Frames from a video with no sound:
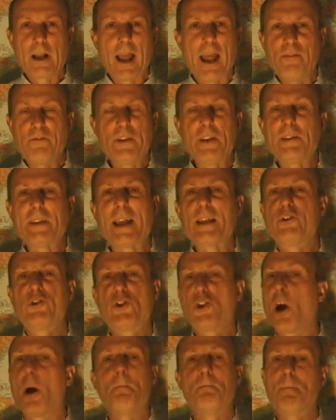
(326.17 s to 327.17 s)
And then they
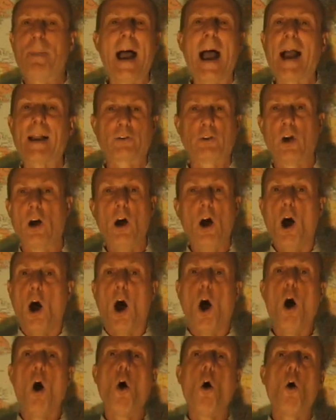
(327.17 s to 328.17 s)
jump back to,
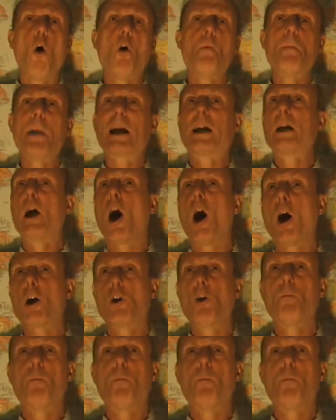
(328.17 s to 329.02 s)
oh my God,